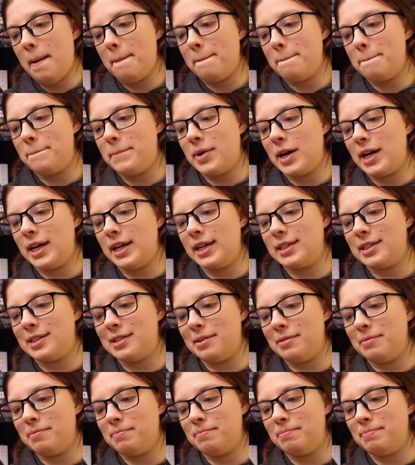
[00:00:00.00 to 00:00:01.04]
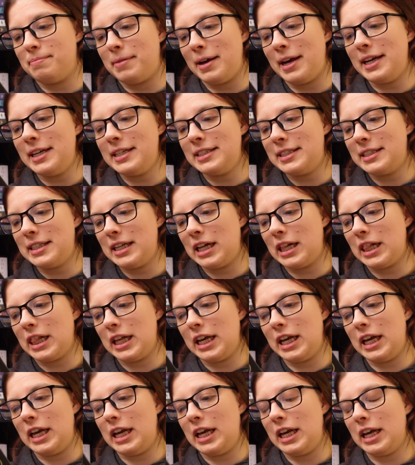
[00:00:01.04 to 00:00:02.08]
but it's
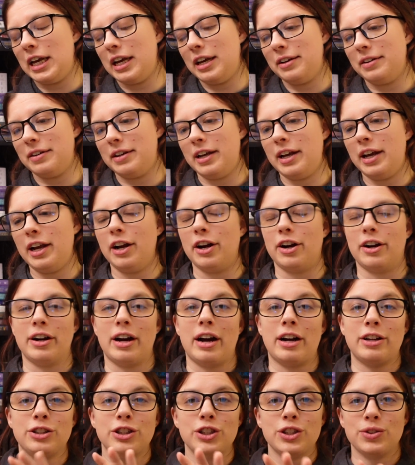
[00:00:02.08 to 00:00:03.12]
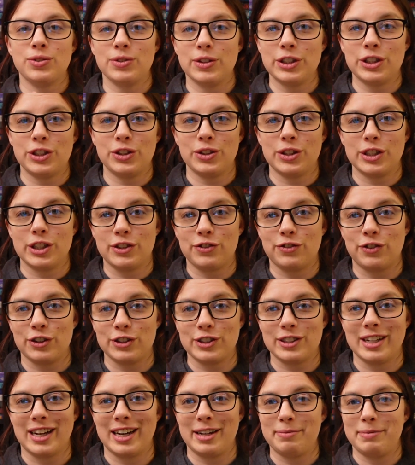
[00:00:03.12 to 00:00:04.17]
basically, here, I'll just read you this
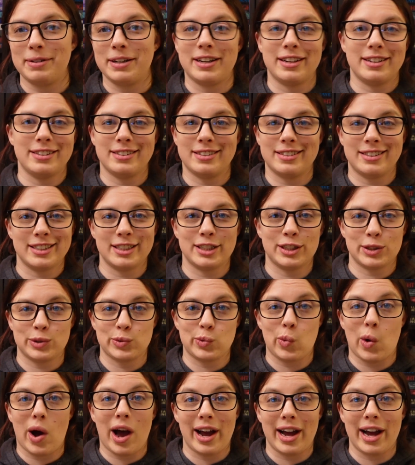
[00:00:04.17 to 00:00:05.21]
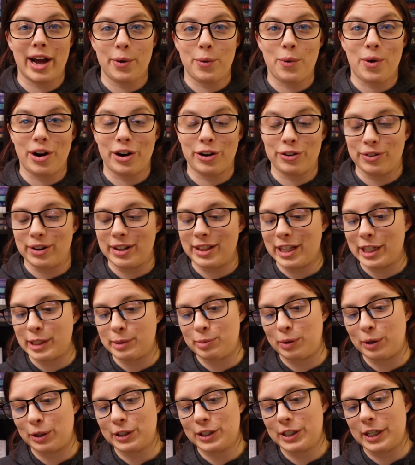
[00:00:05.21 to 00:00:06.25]
first line because this is why I want to read this
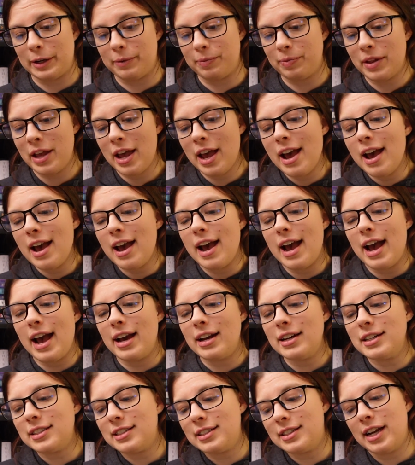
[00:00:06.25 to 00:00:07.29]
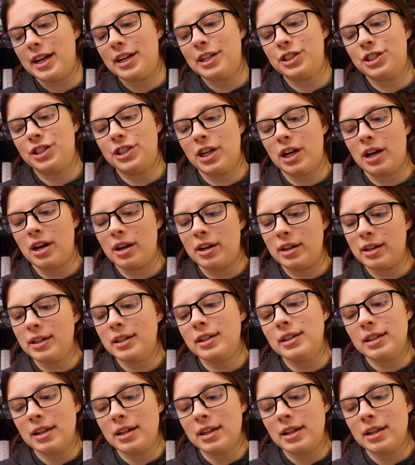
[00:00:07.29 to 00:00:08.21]
book still. Anastasia